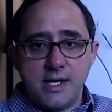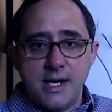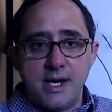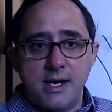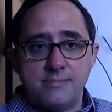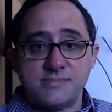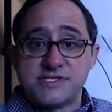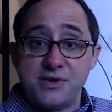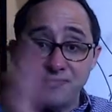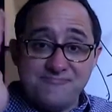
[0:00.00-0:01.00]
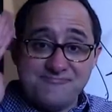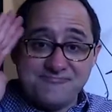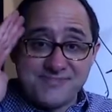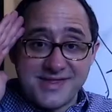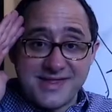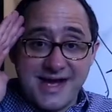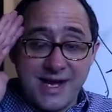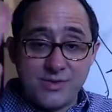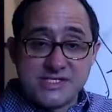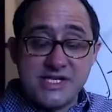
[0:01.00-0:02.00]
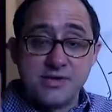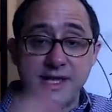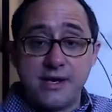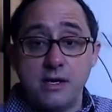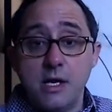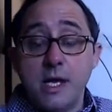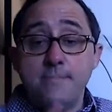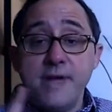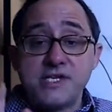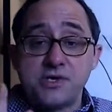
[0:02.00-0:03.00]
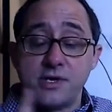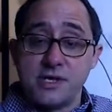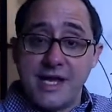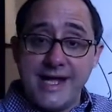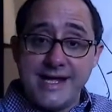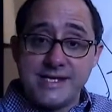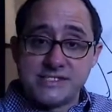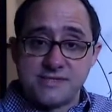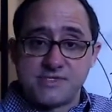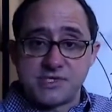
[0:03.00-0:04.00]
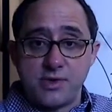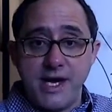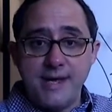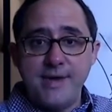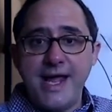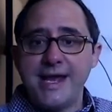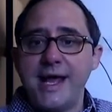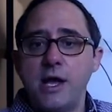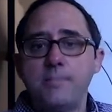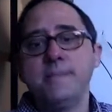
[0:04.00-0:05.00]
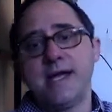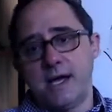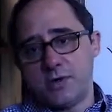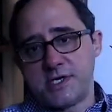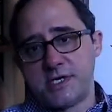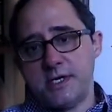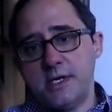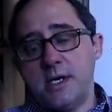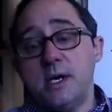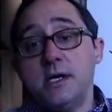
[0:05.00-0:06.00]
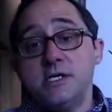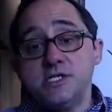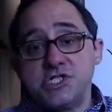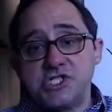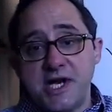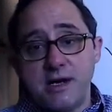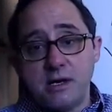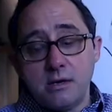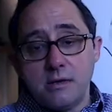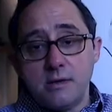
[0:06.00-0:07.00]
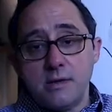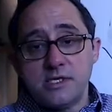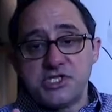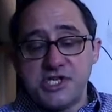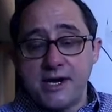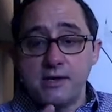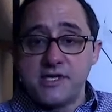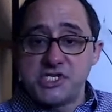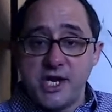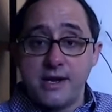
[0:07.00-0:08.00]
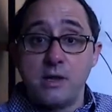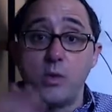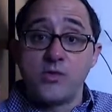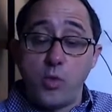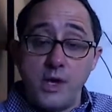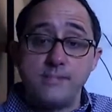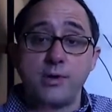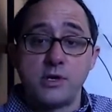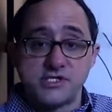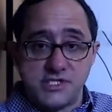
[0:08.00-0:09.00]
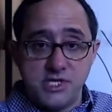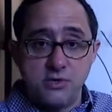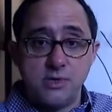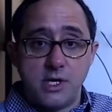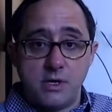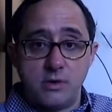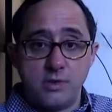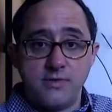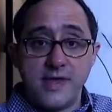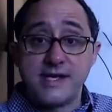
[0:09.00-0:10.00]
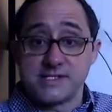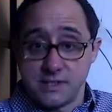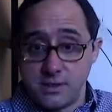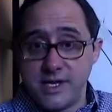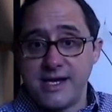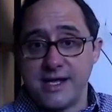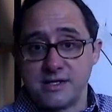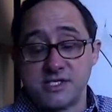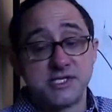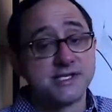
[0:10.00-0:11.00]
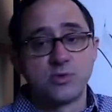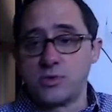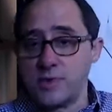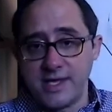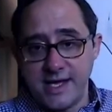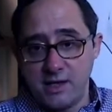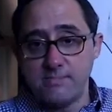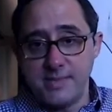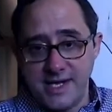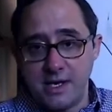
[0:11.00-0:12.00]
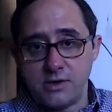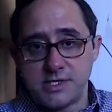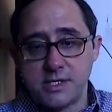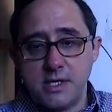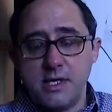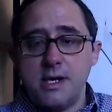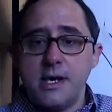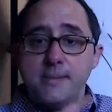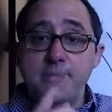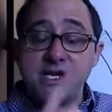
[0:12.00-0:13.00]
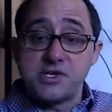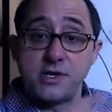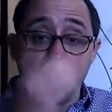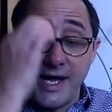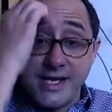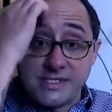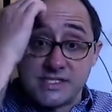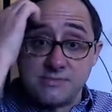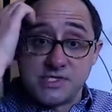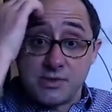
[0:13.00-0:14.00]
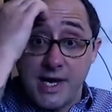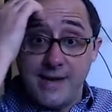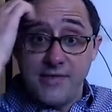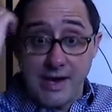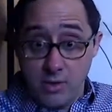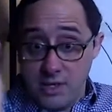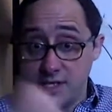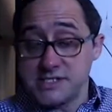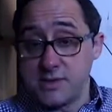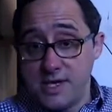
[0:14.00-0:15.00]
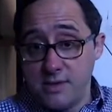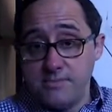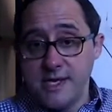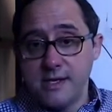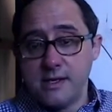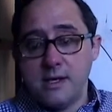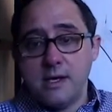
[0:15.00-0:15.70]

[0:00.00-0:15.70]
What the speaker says: So I will see you later. Make sure to like and subscribe and help me out. Share the channel with one person you know that is learning English. This will really help me out. Make sure to like and subscribe. That will also help me.